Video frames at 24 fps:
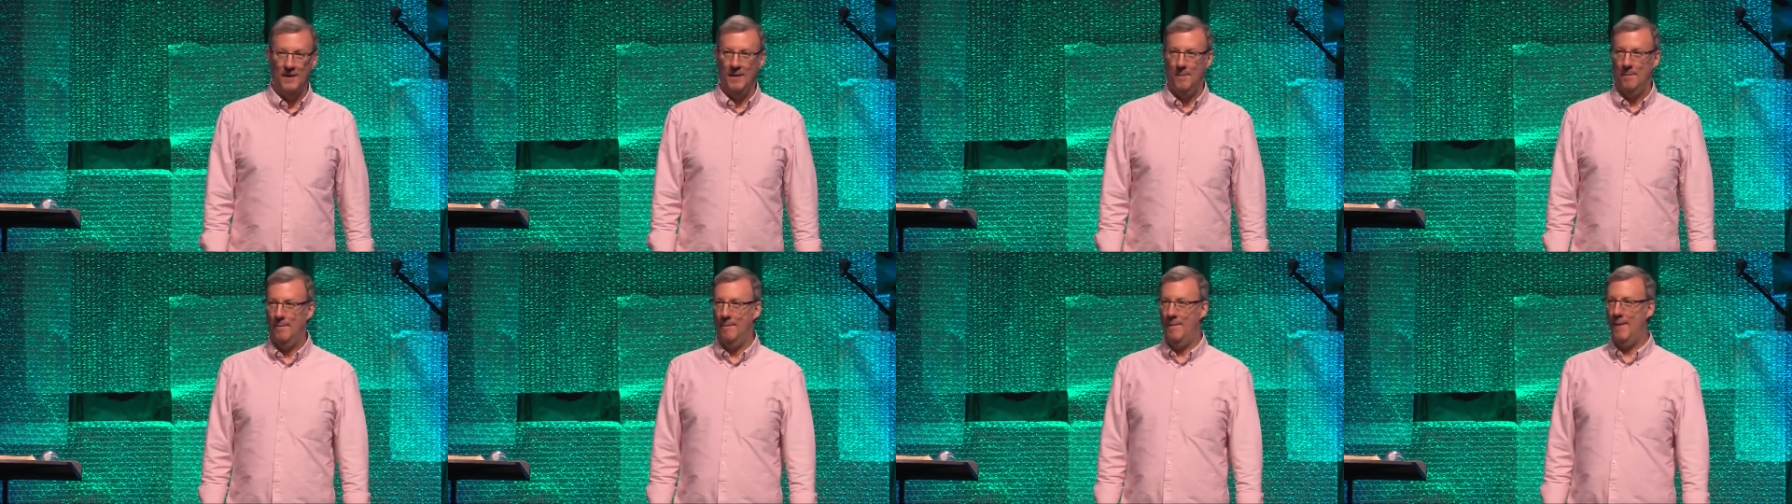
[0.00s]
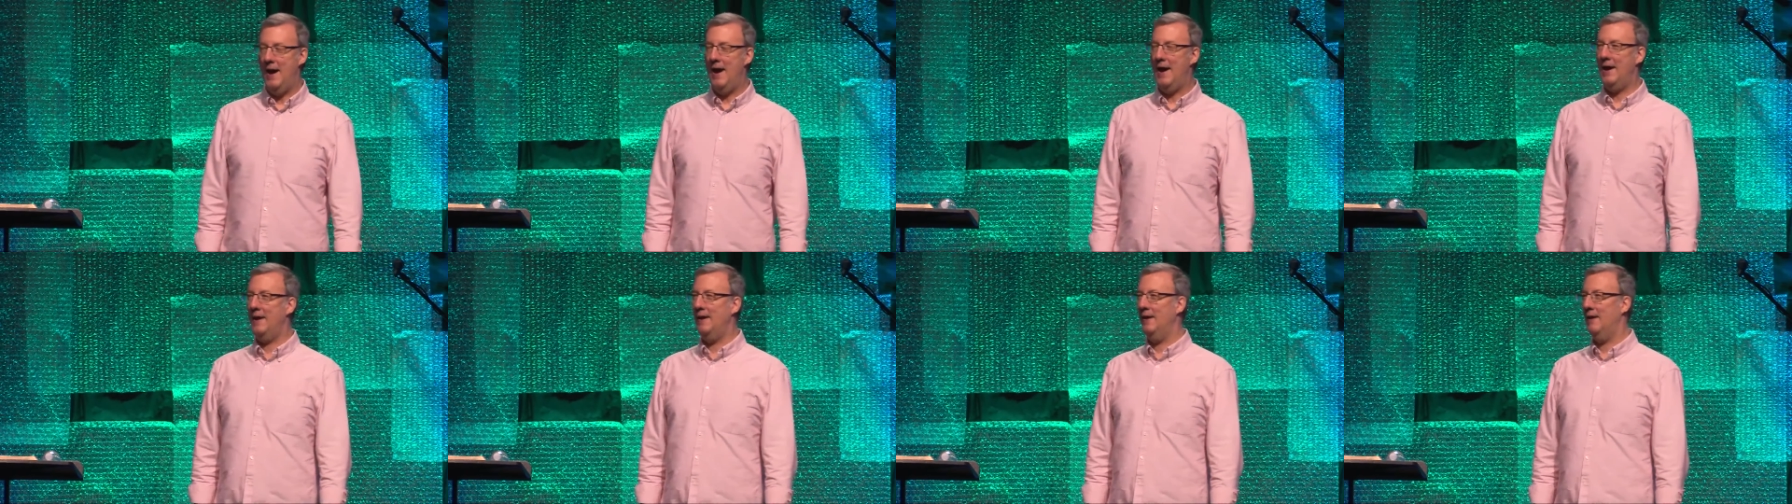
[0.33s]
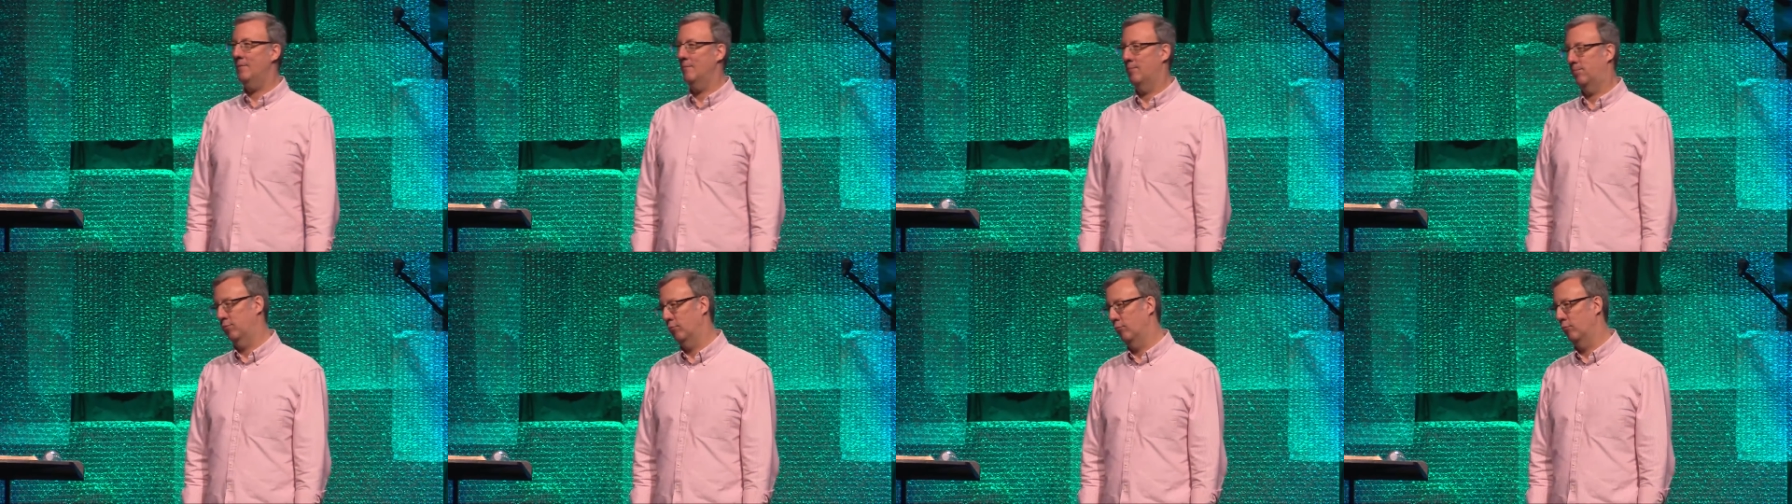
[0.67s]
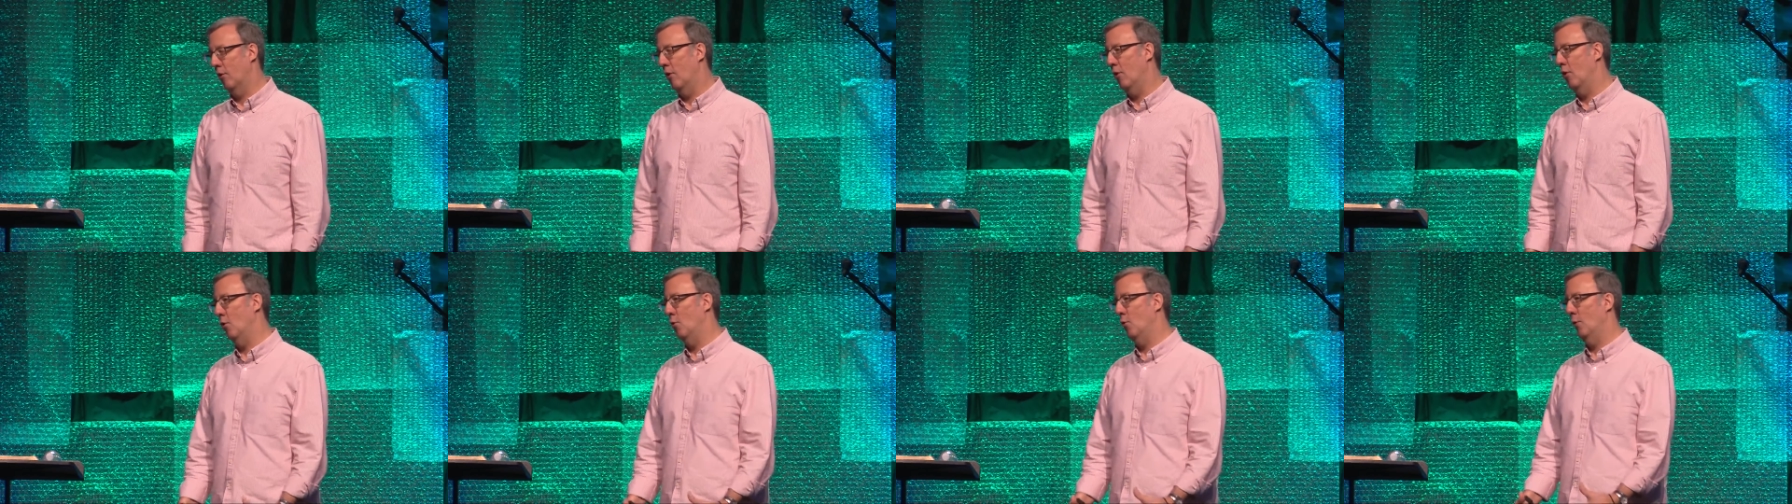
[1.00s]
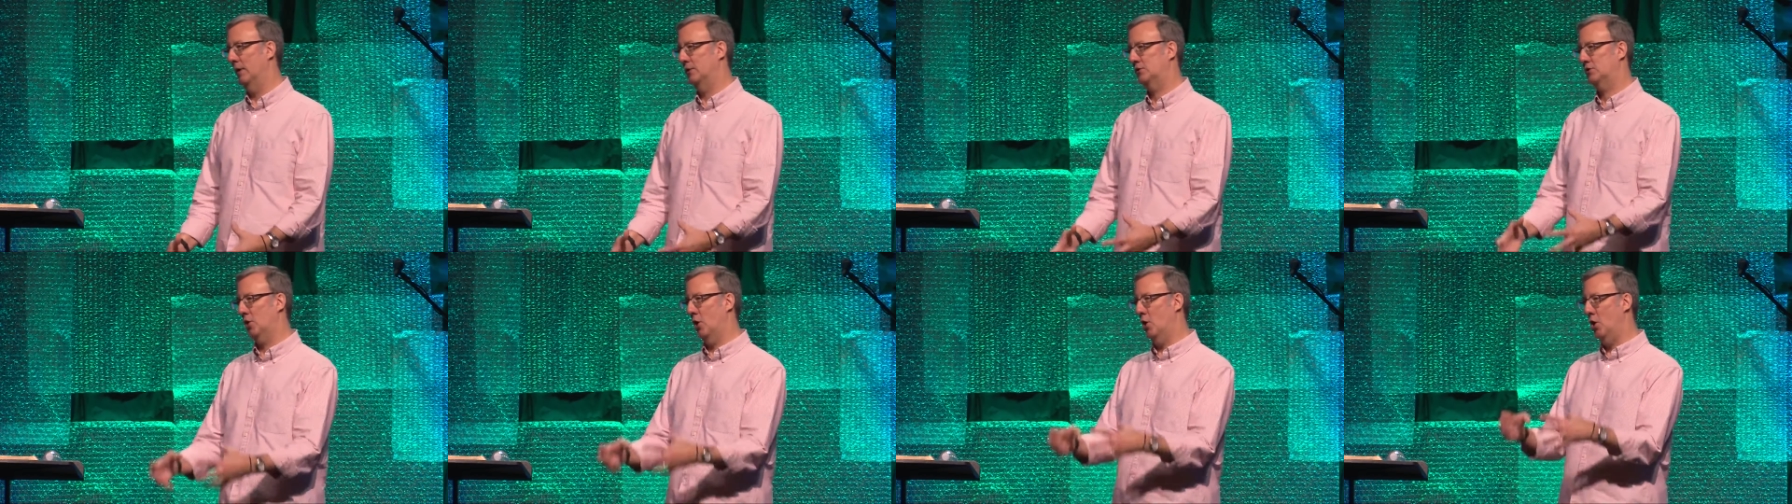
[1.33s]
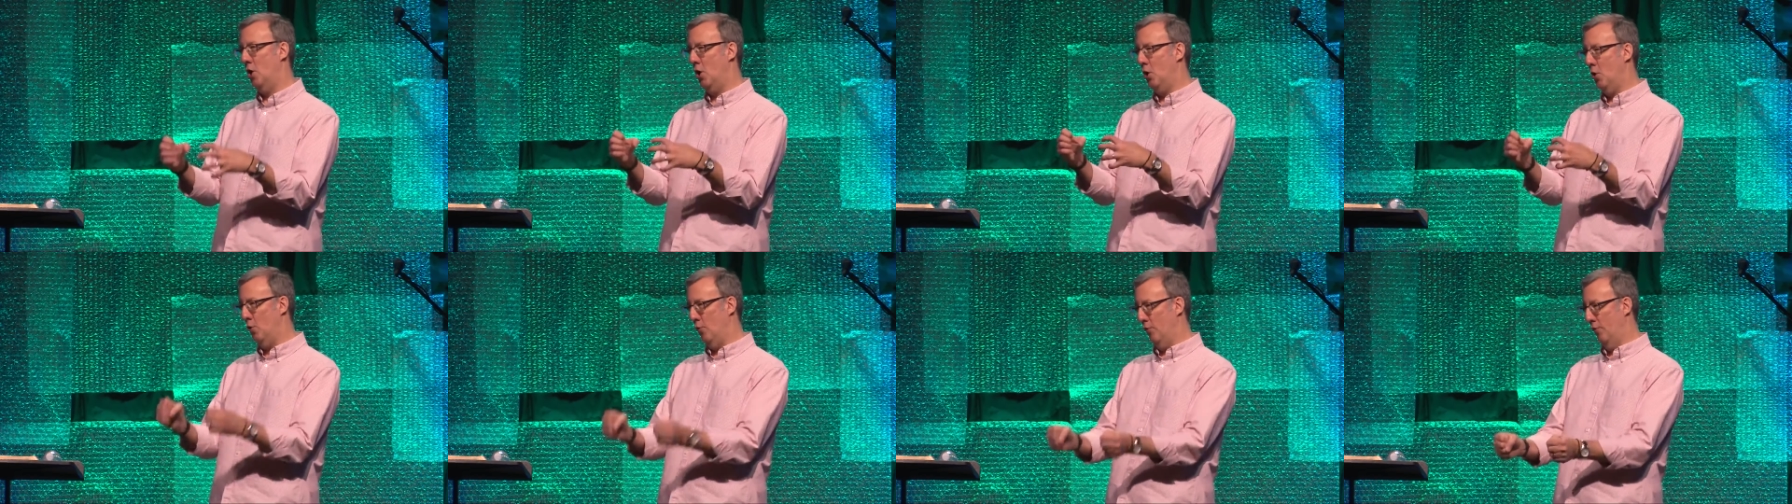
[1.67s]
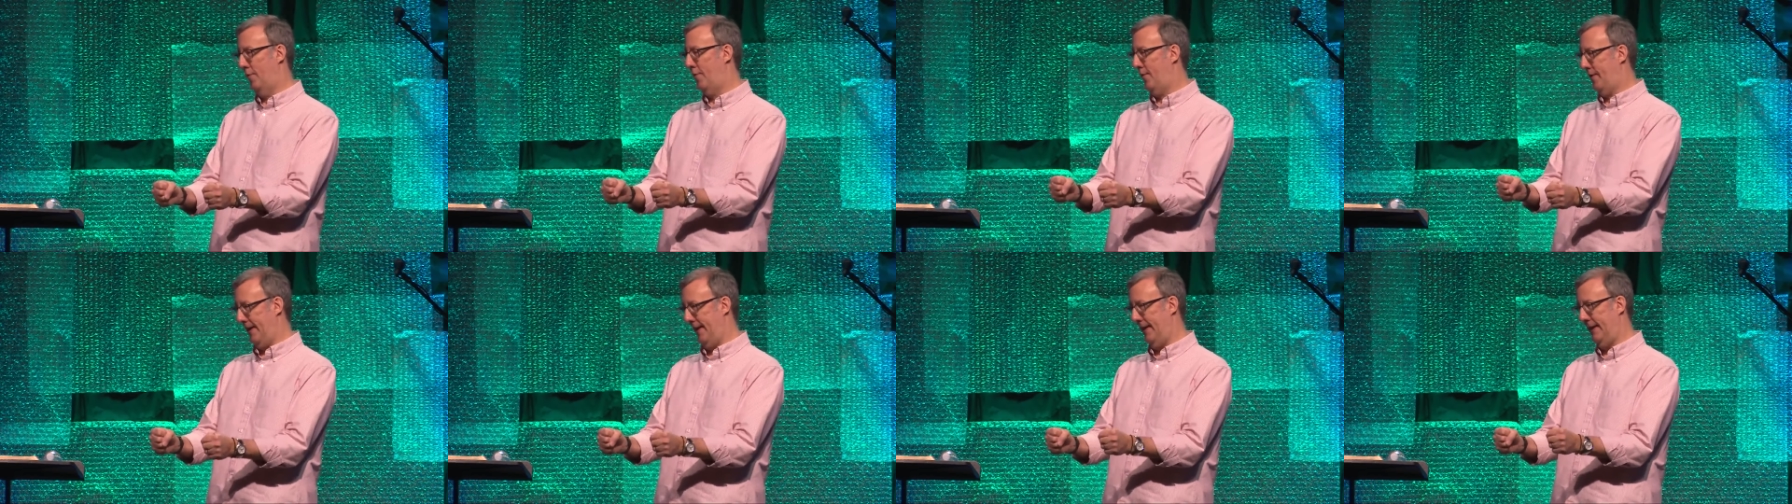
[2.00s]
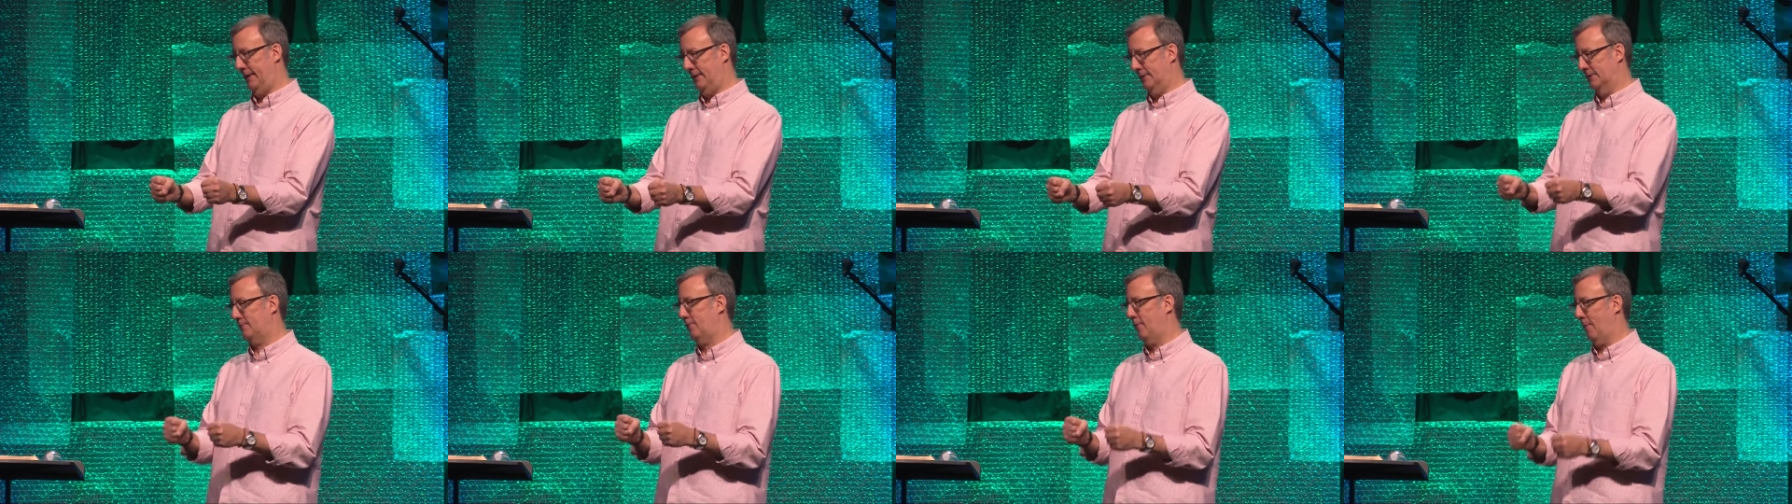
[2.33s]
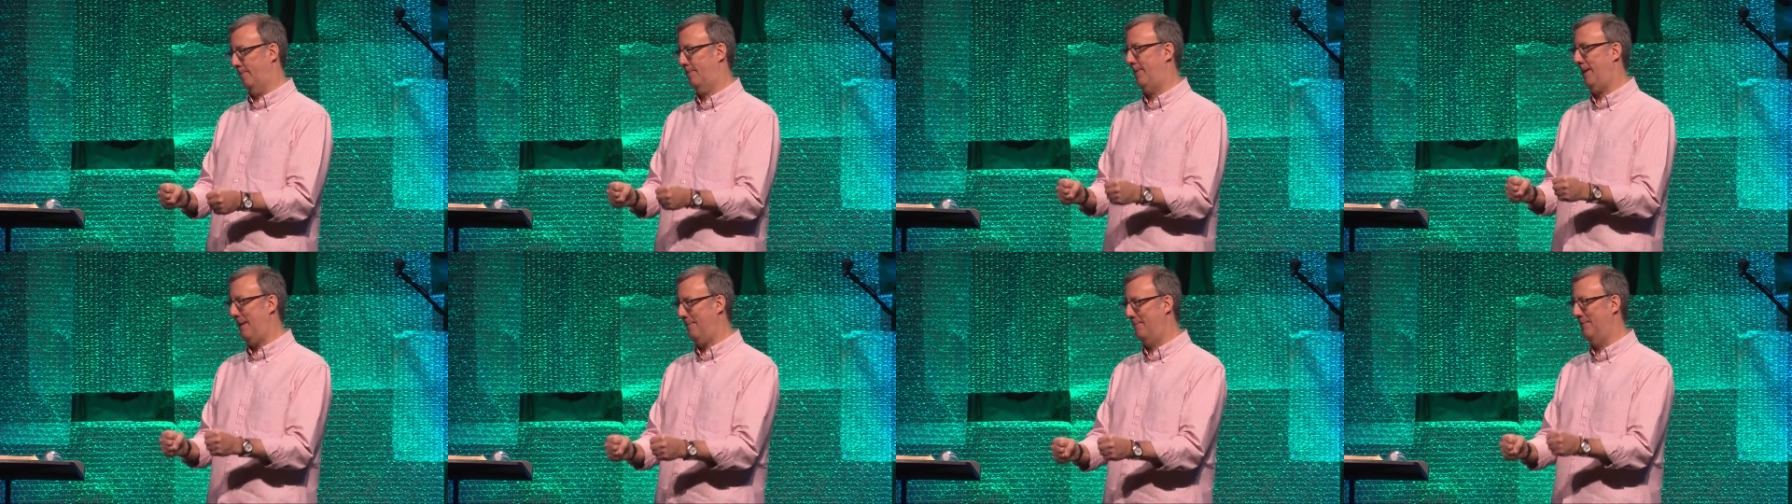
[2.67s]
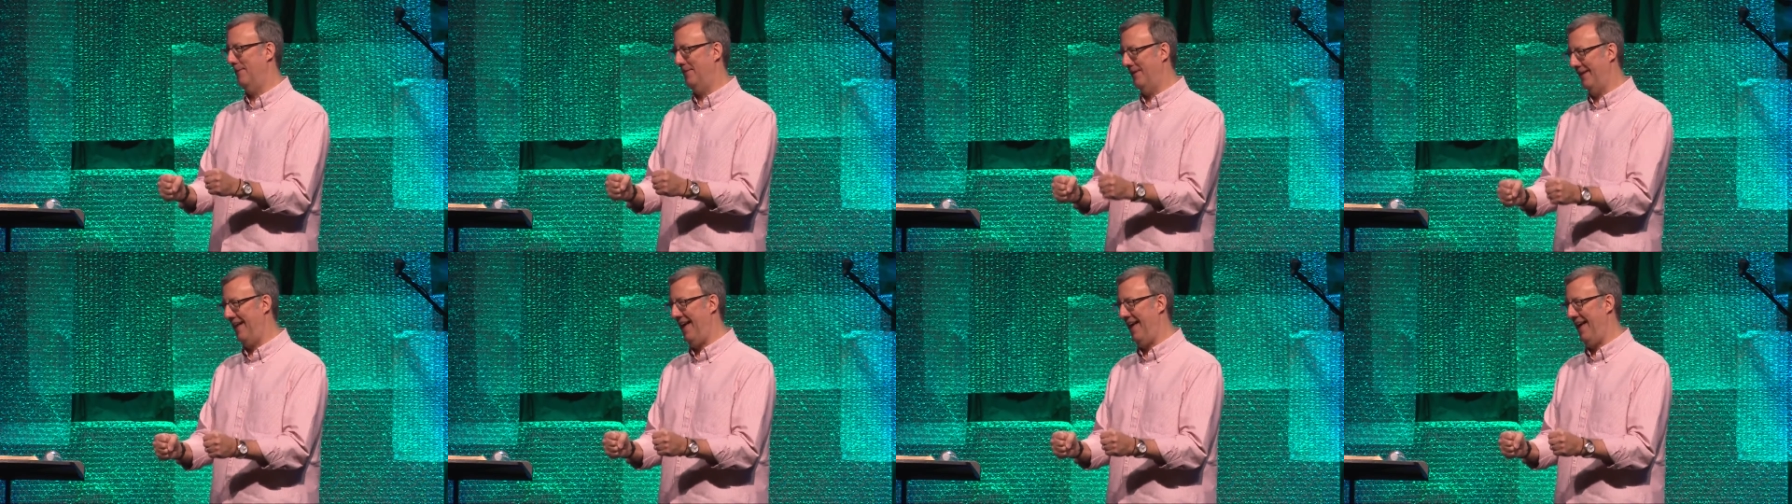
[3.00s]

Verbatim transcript: my role was to hold things for people that